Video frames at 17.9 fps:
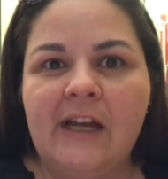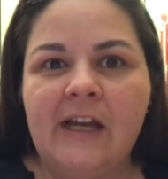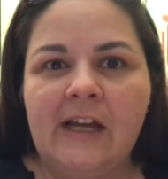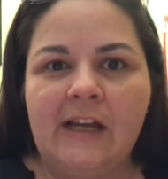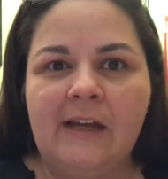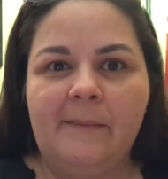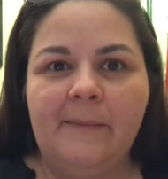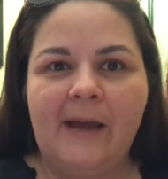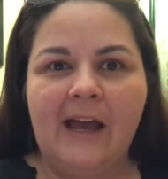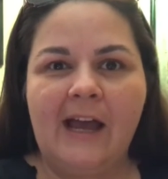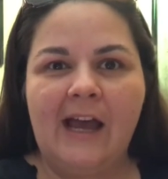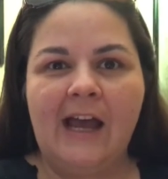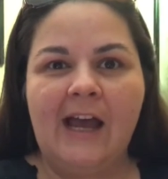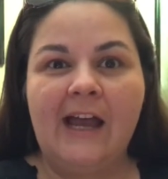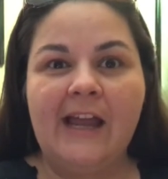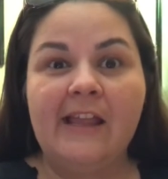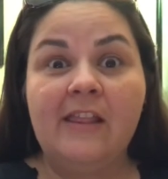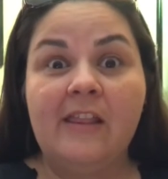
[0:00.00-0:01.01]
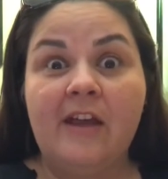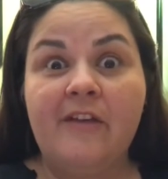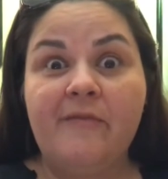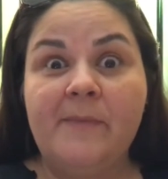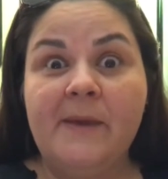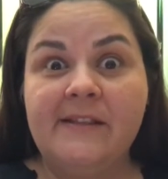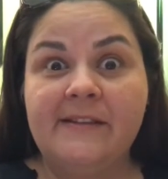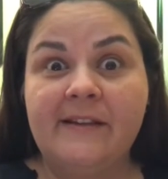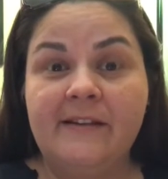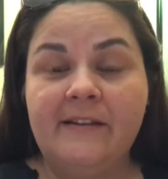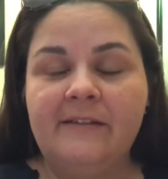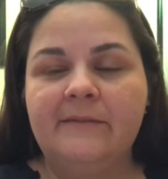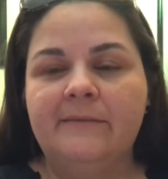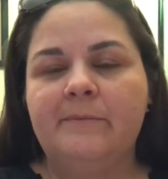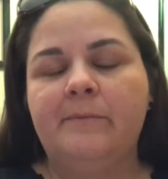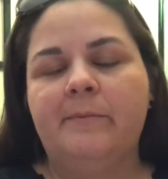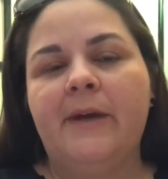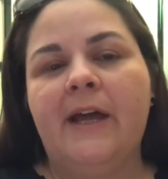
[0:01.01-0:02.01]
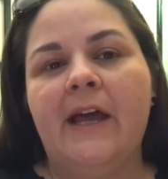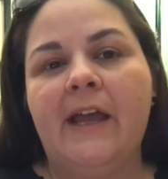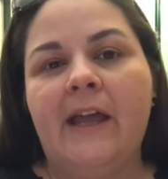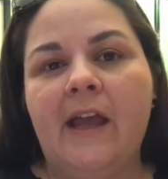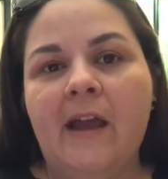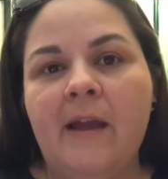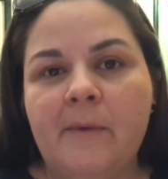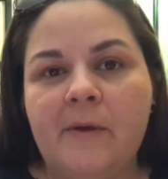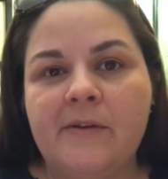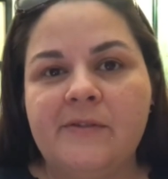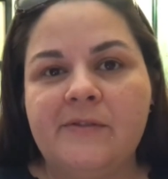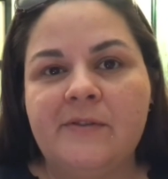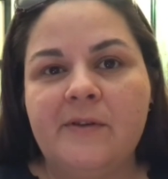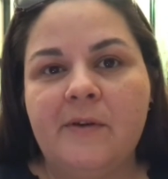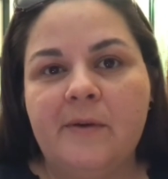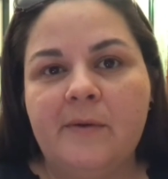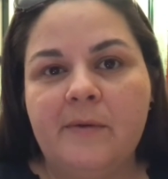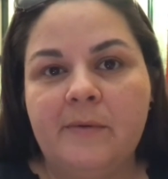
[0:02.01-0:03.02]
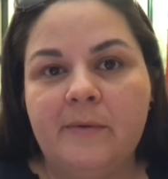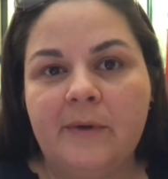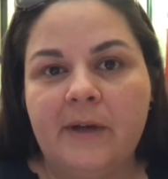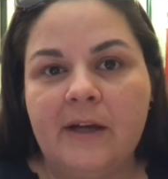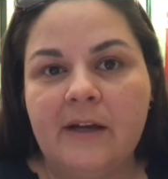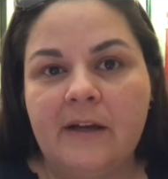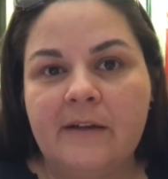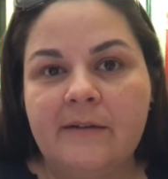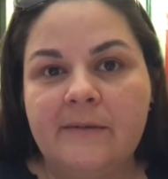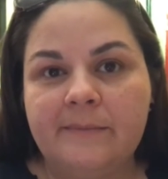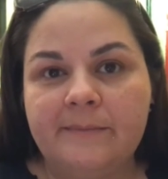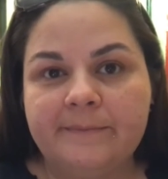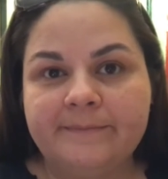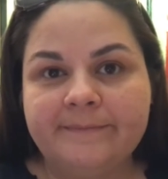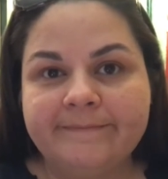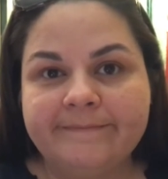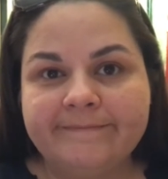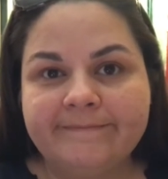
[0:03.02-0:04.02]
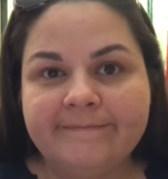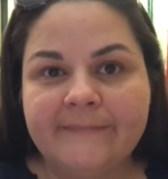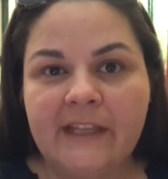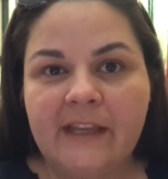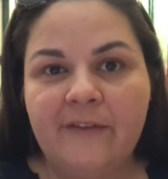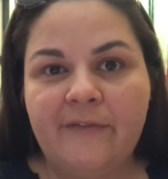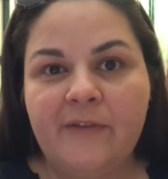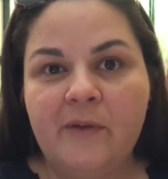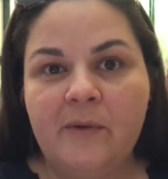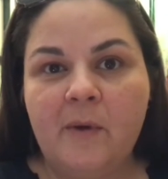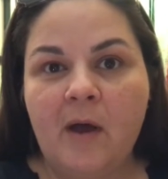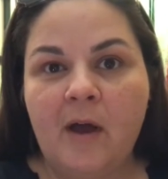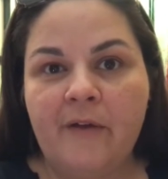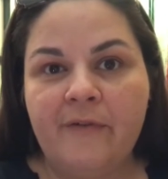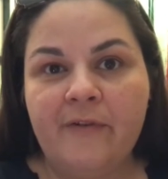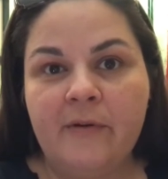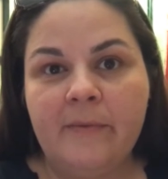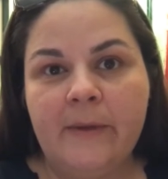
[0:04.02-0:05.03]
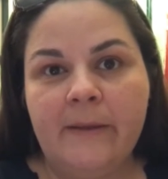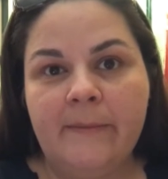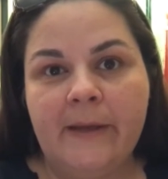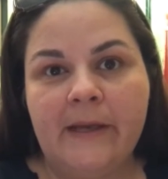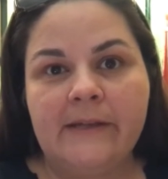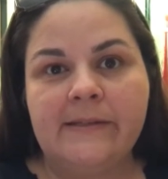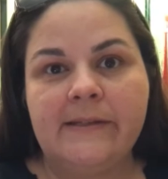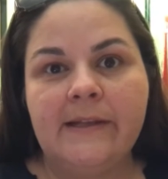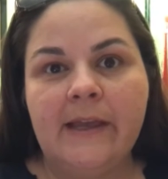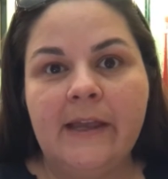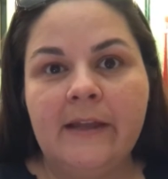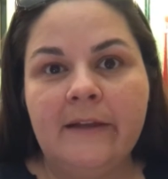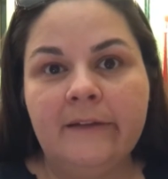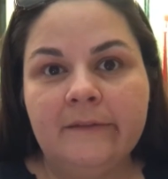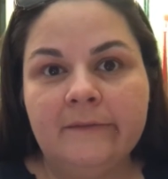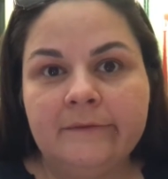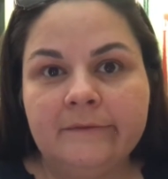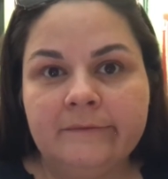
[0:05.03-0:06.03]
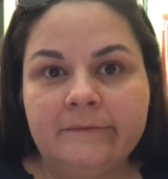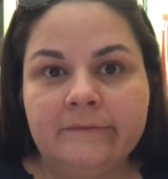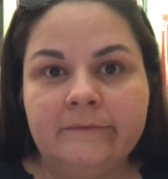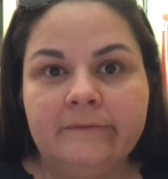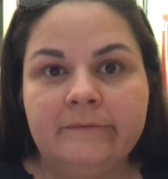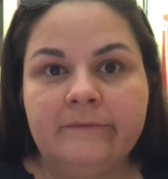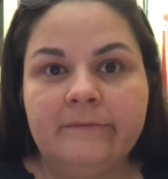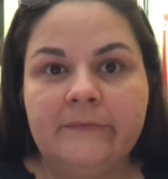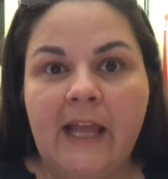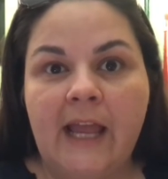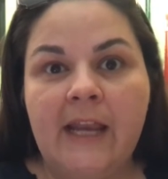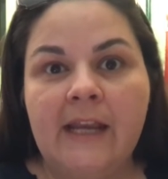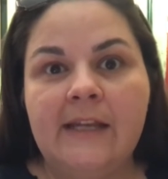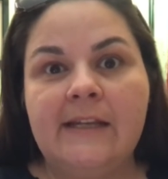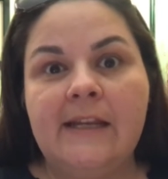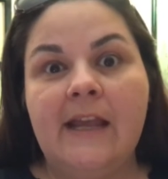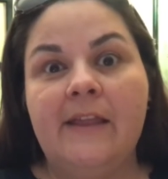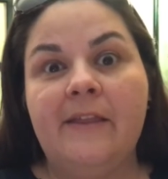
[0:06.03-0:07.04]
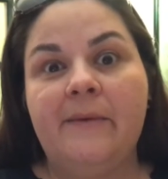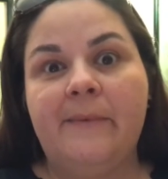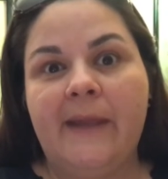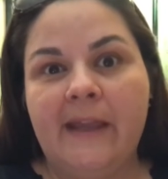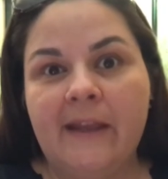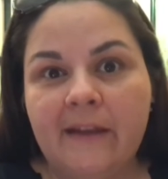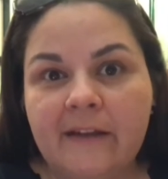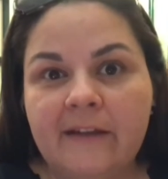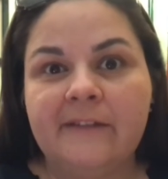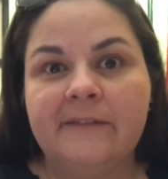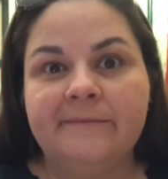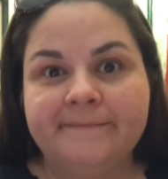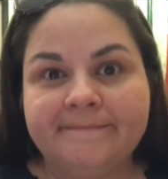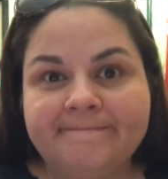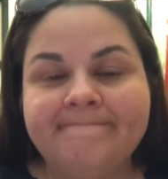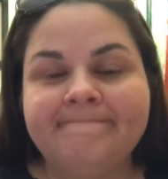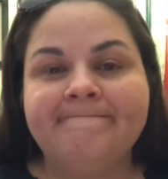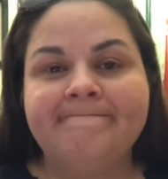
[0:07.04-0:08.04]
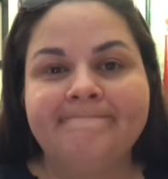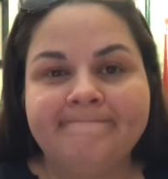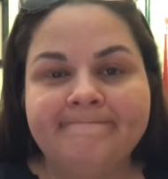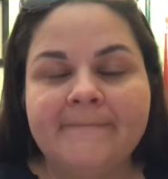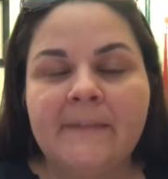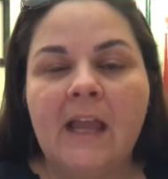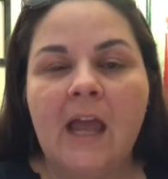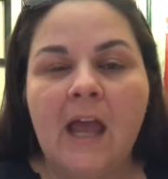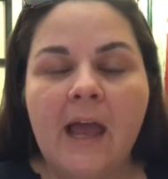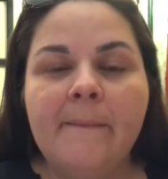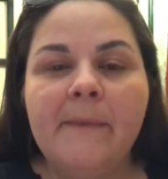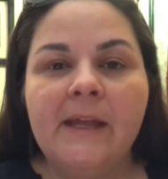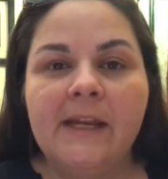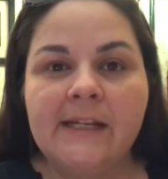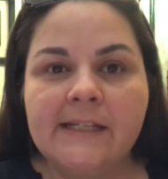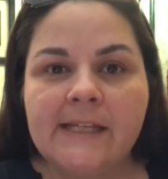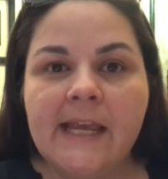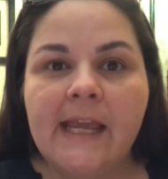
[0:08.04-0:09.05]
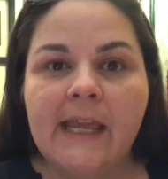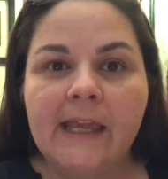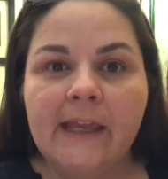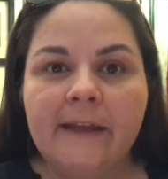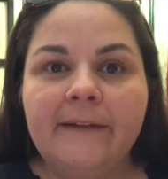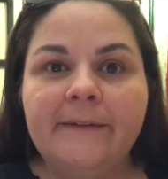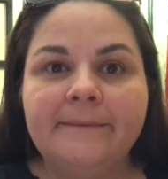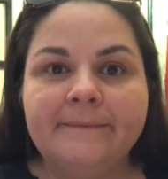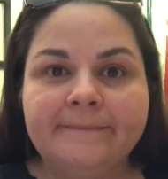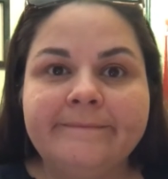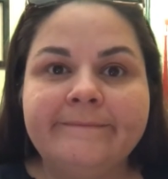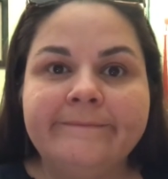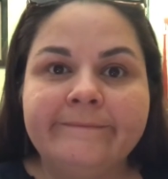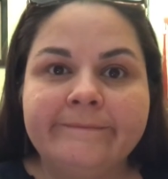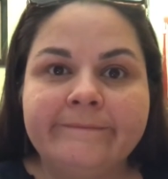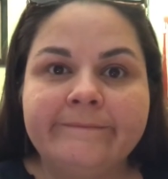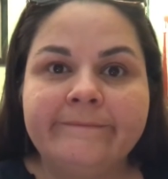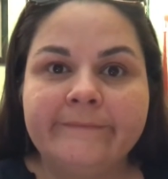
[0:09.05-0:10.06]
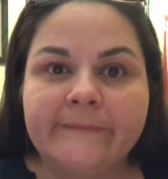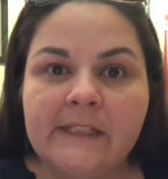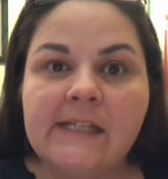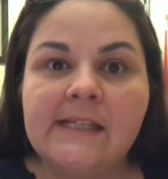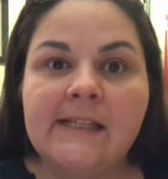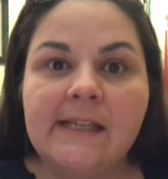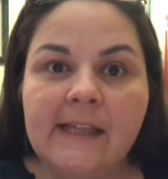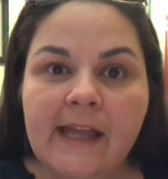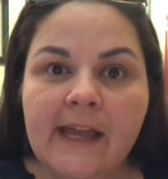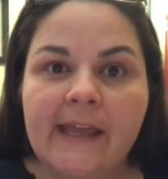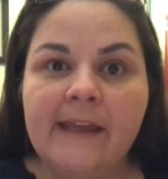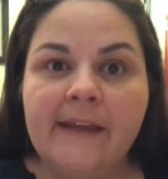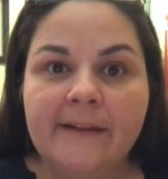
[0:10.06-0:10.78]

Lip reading: I love pizza, but I'm also, if you offer me Mexican any day of the week, I'm gonna take it because I like